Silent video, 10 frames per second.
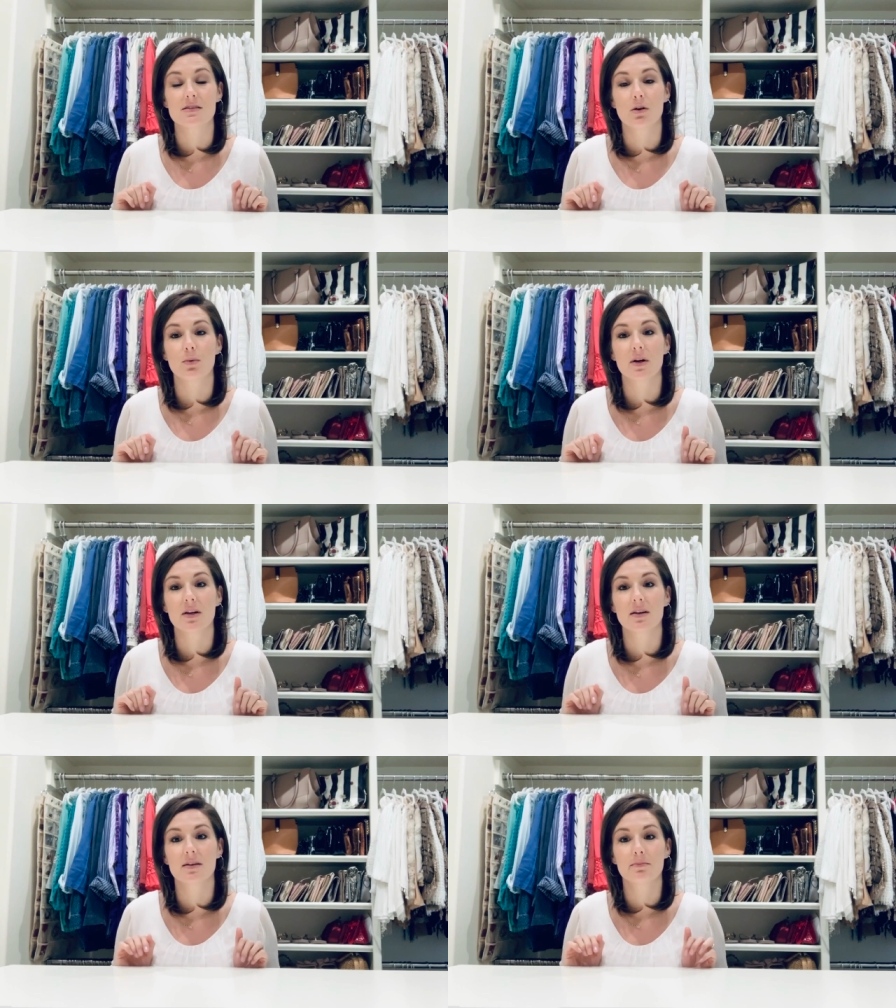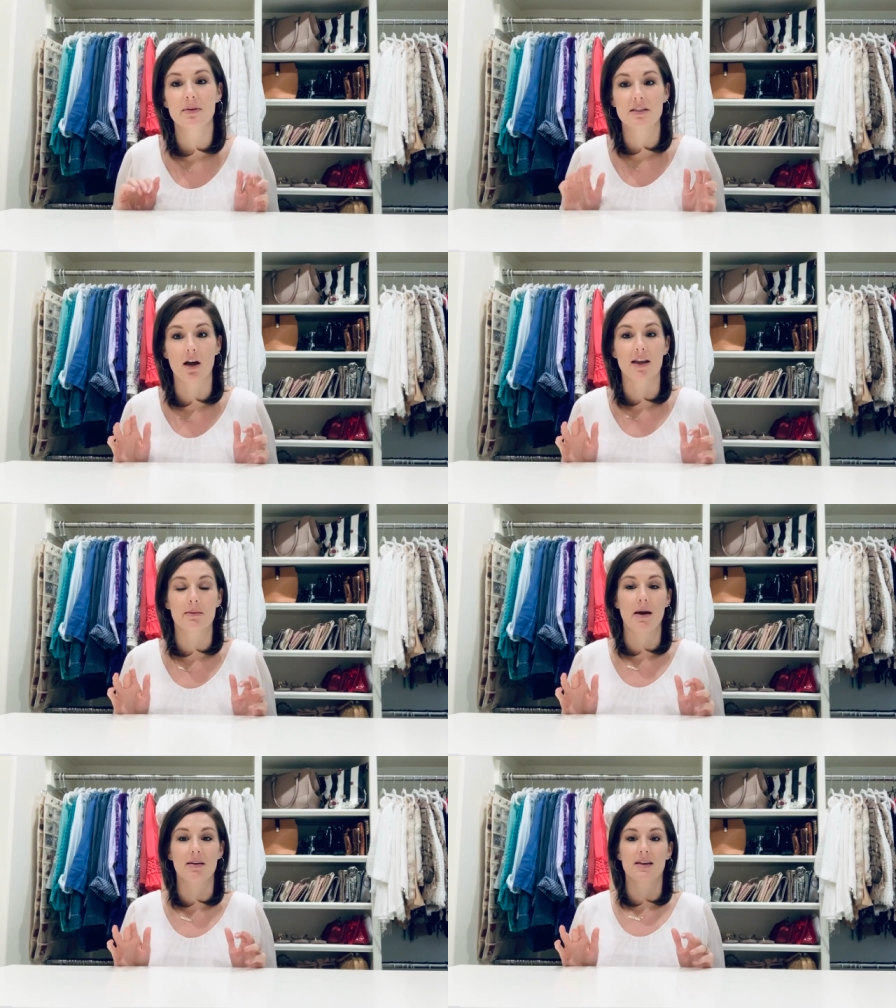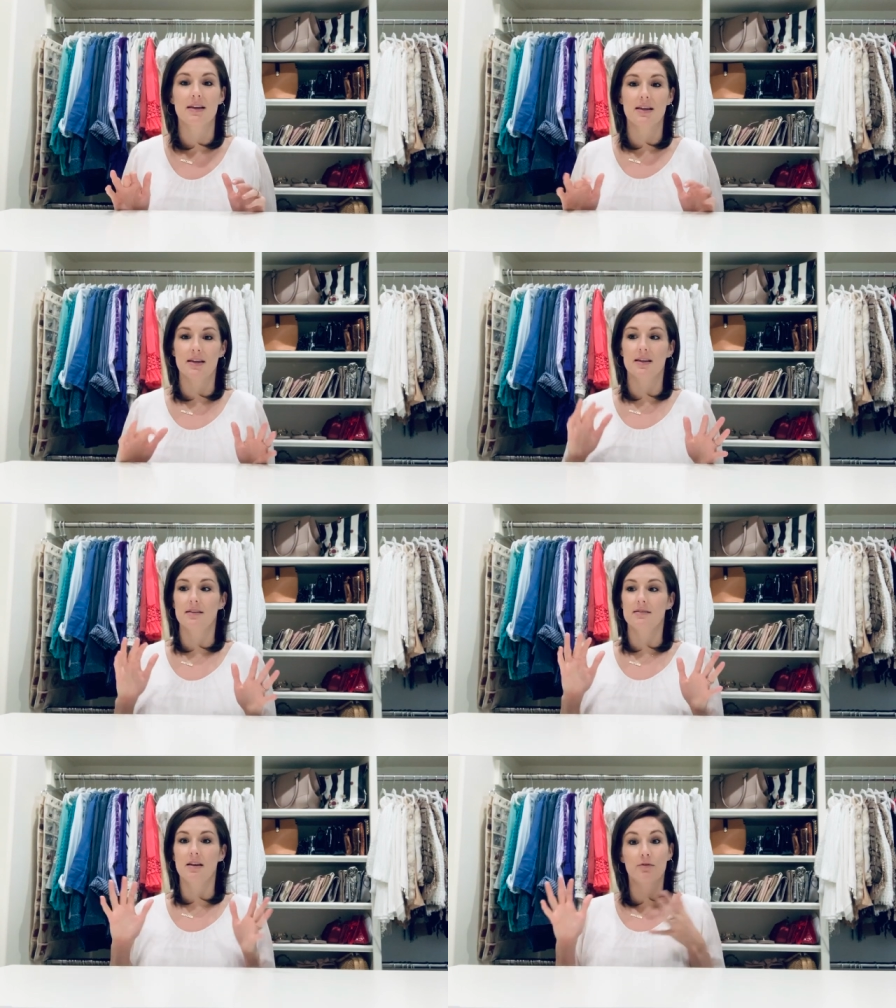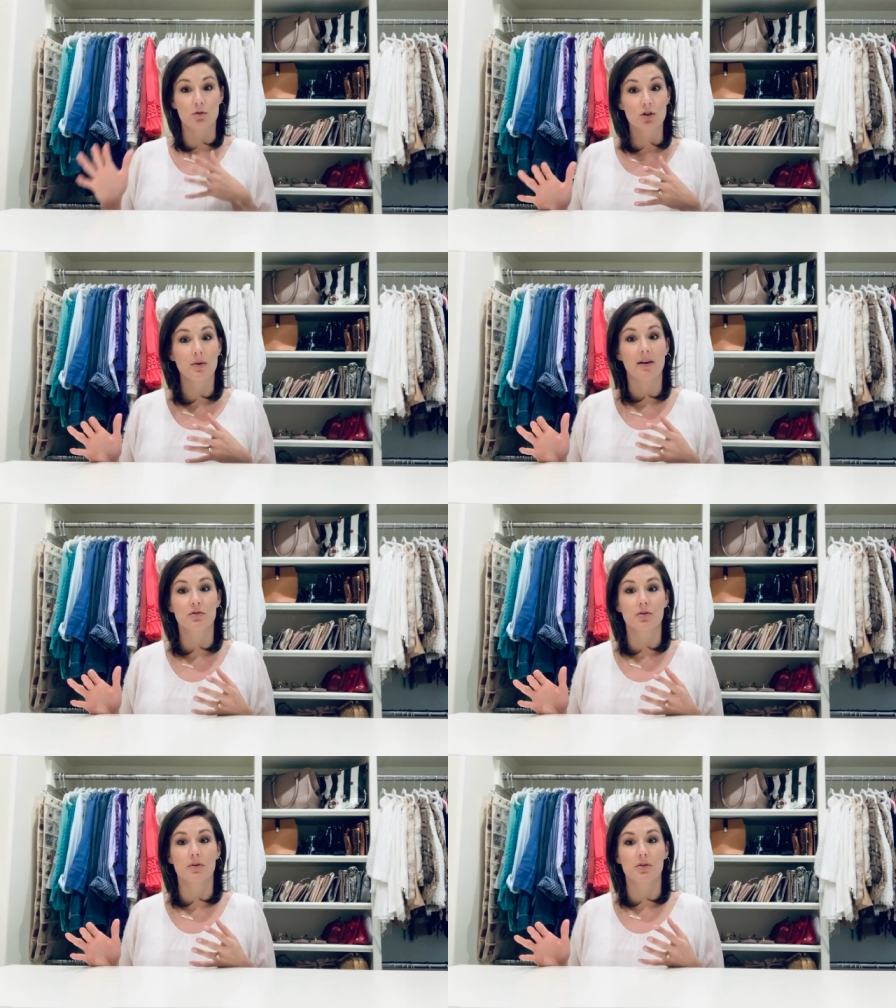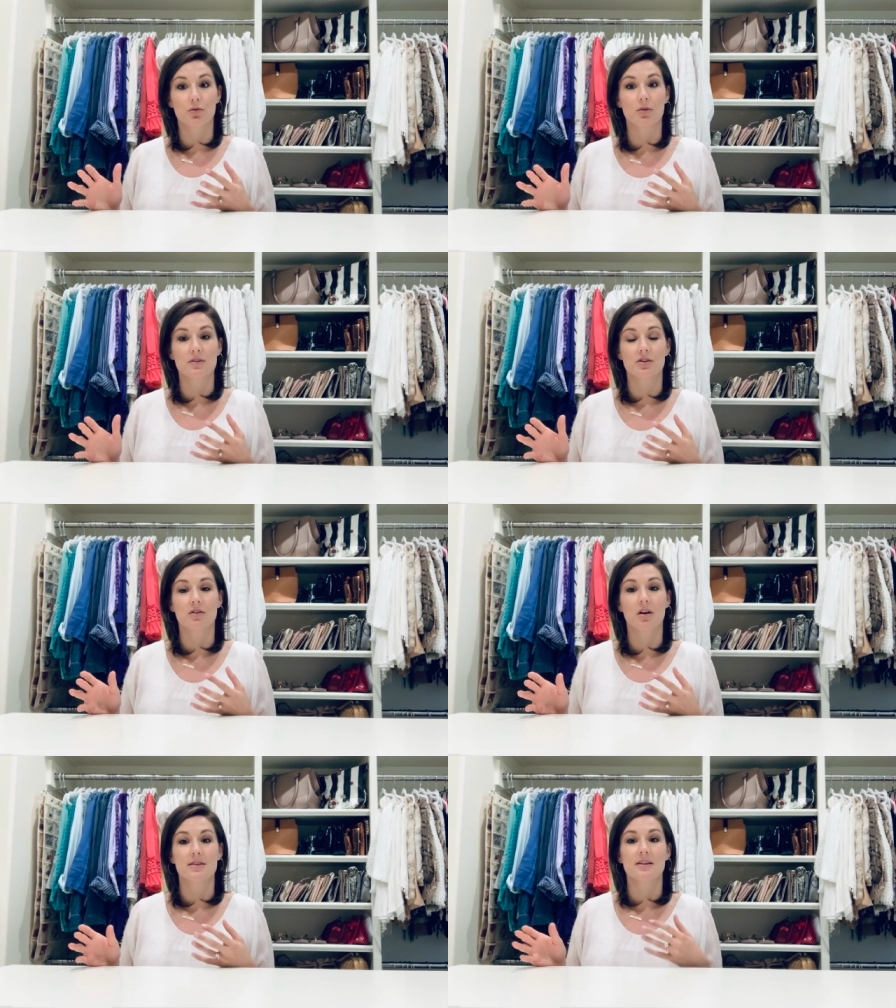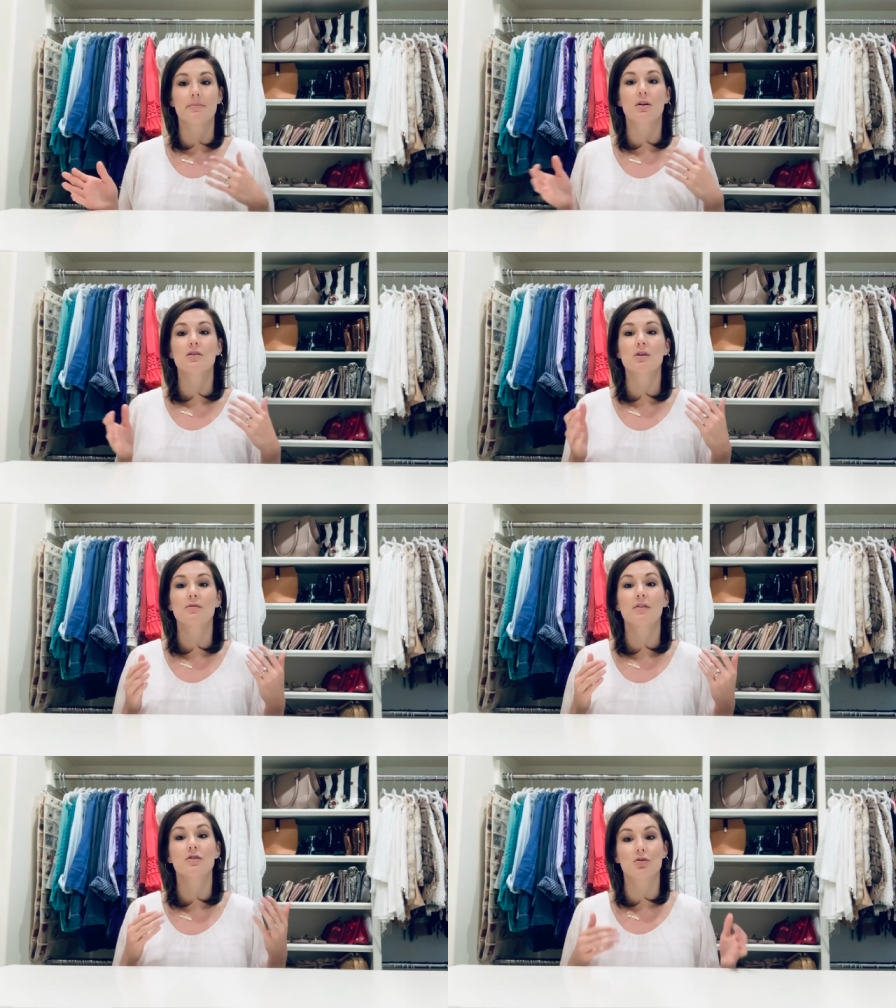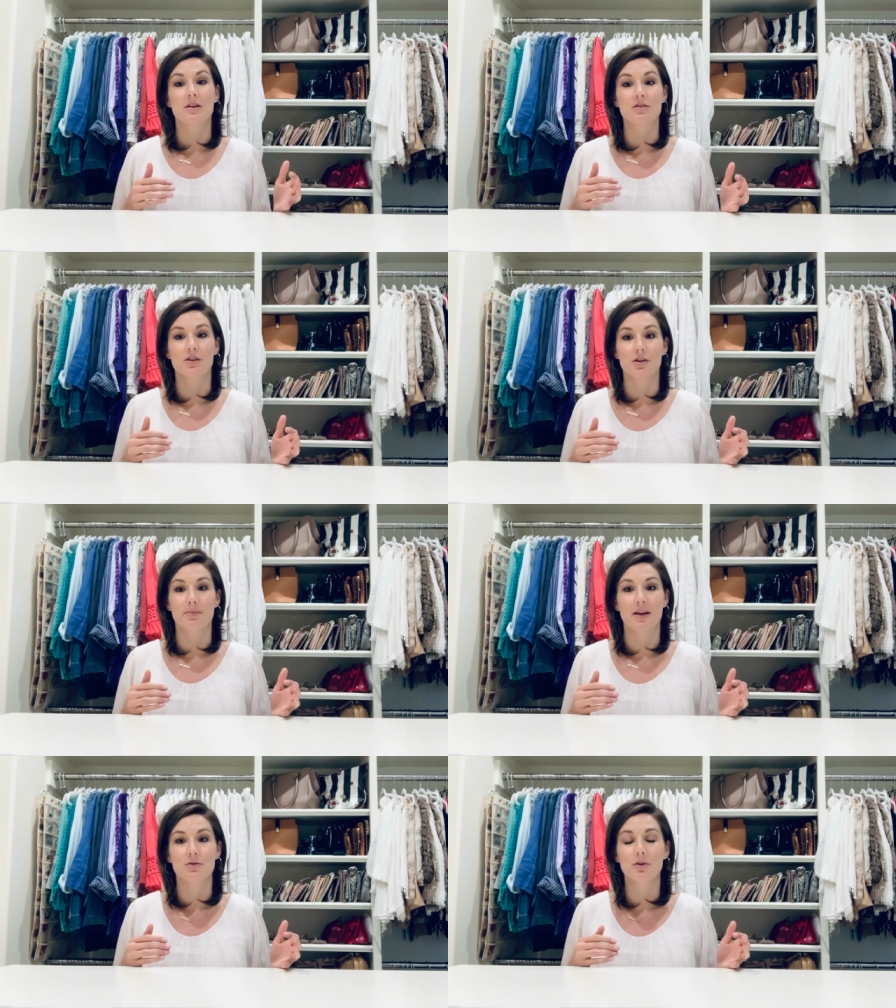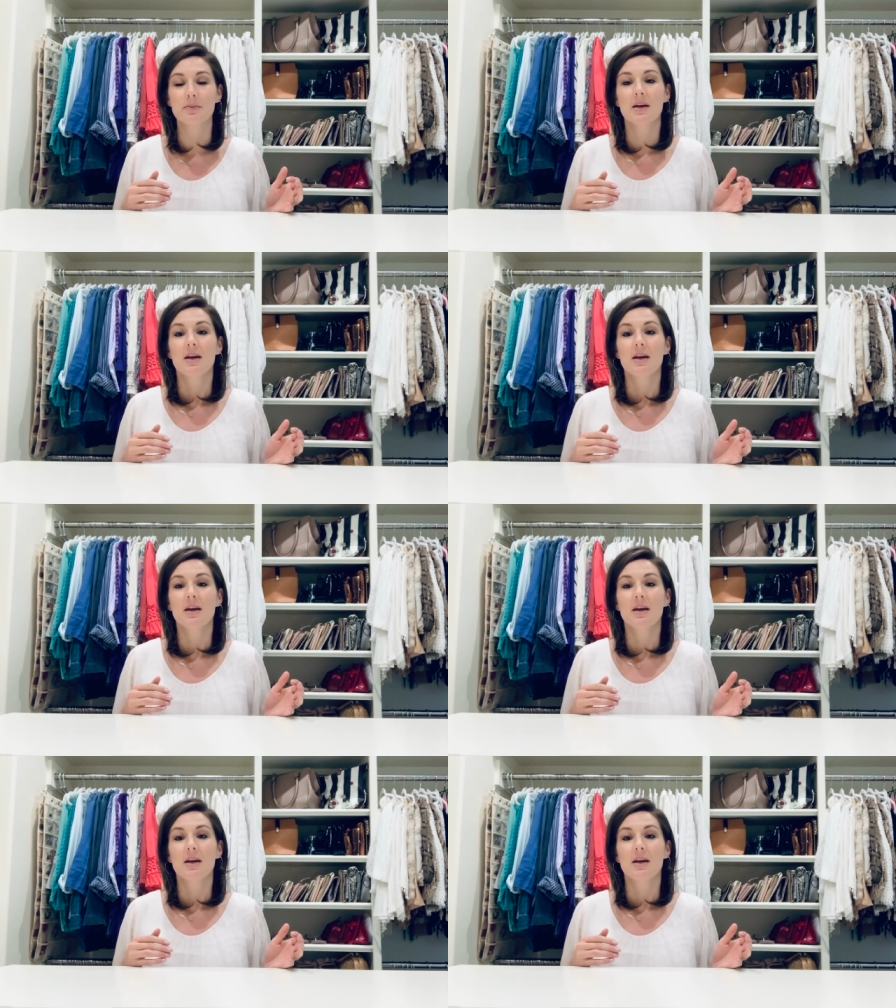So we're going to be talking about it in, if you do have dr uh, drawers in your closet, but also if you have a dresser in your bedroom,